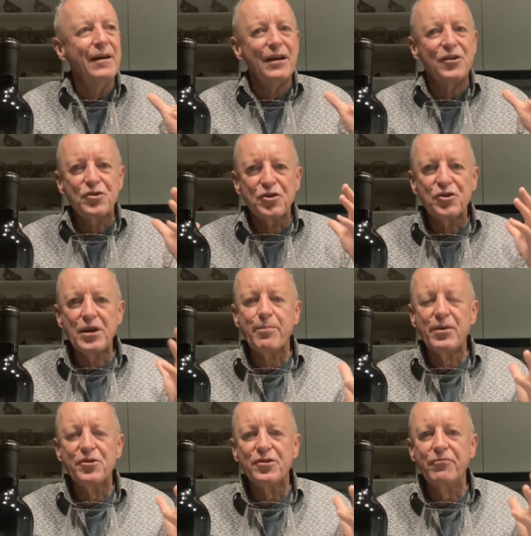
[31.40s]
it's the
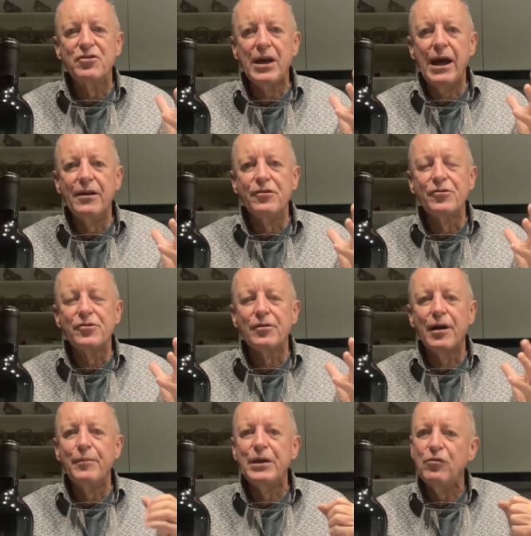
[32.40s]
supplest of tannins.
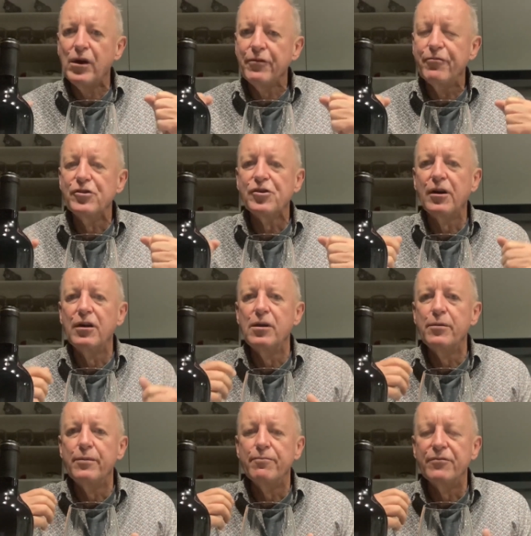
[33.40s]
I mean, Rutherford's got a
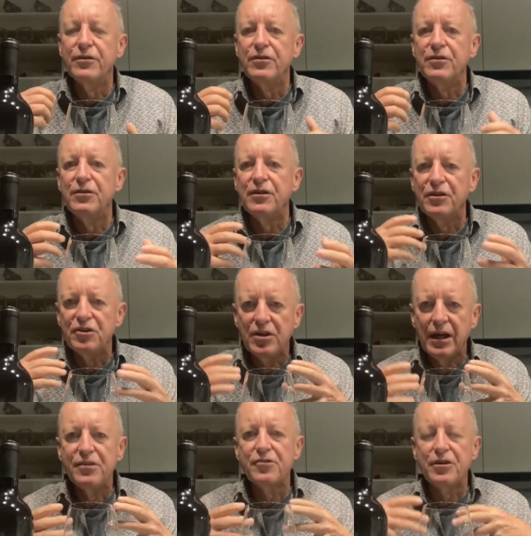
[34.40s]
little bit, you know, the
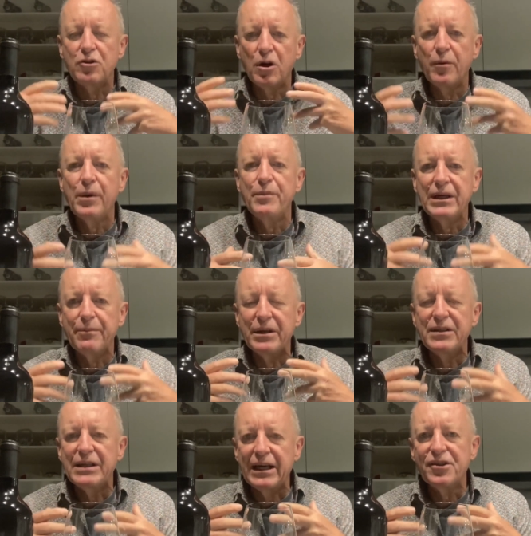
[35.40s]
tannins, they talk about being a
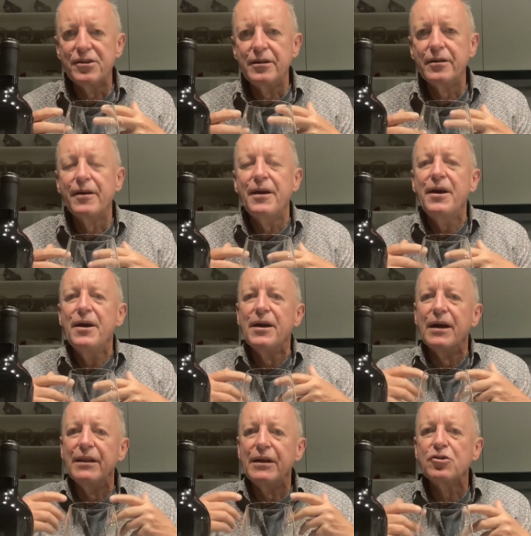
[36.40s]
bit dustier,
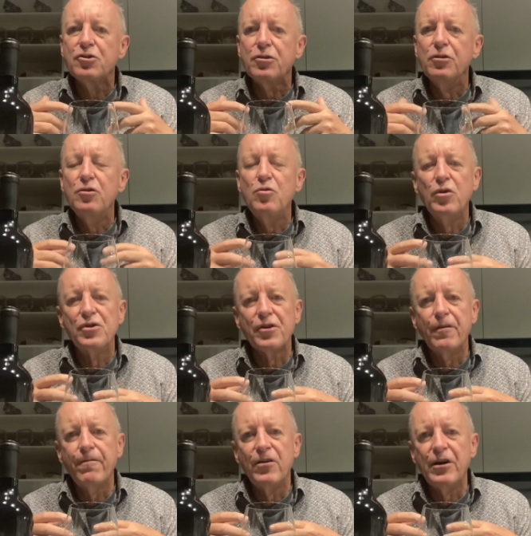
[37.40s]
and that's true, whereas
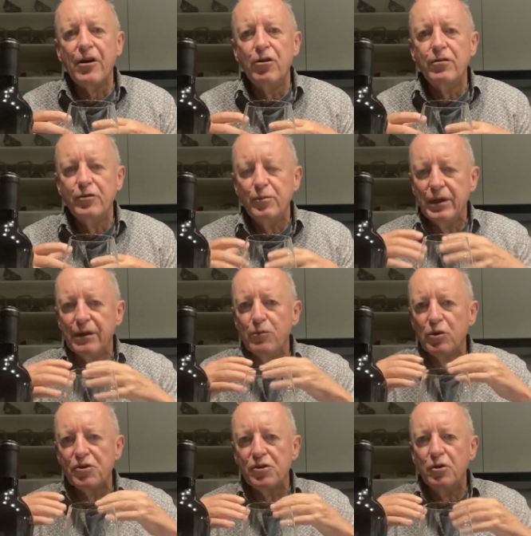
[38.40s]
I find Oakville being
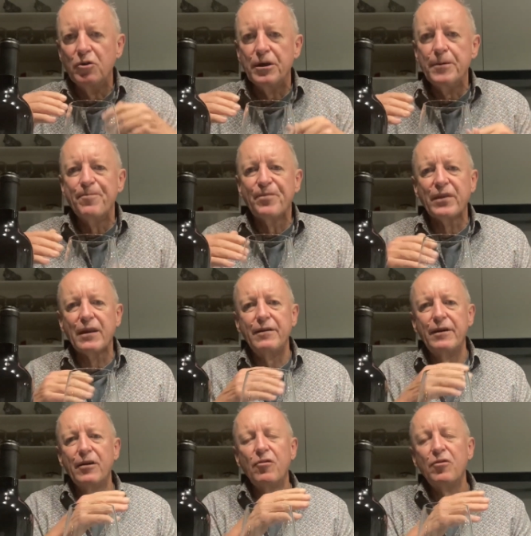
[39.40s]
more silky.
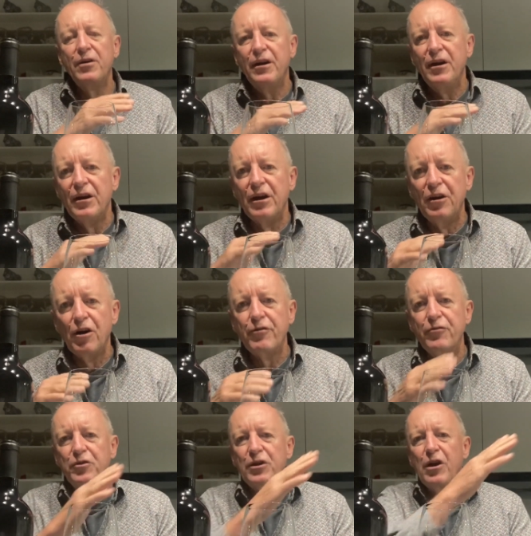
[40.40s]
Now, in
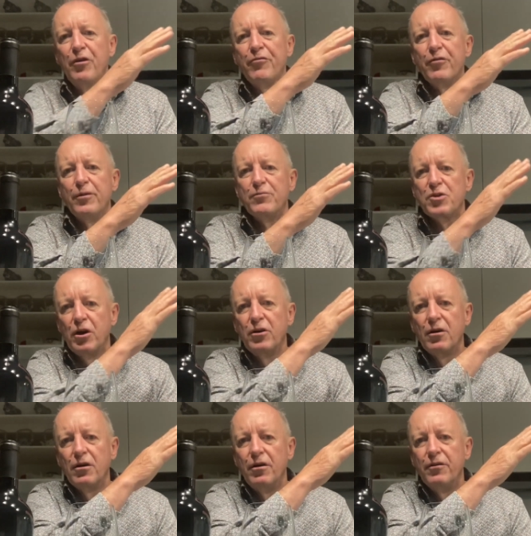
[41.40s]
Oakville, you go from
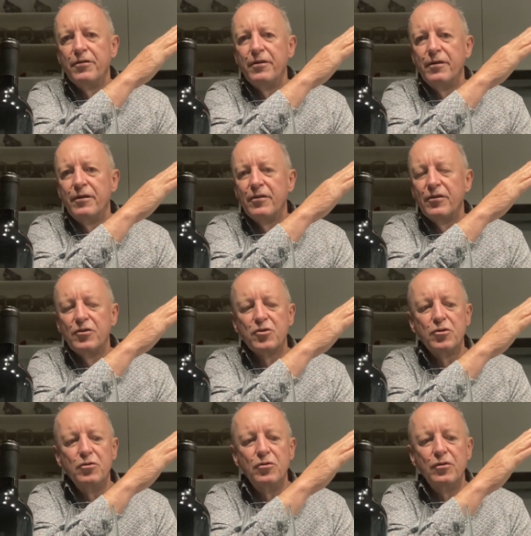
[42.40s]
Tokalone
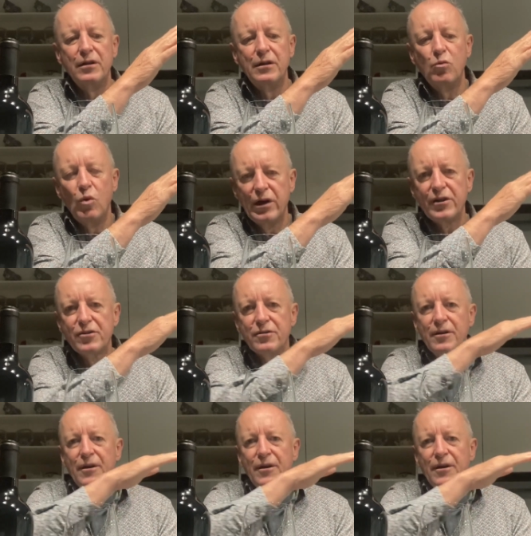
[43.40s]
to the west,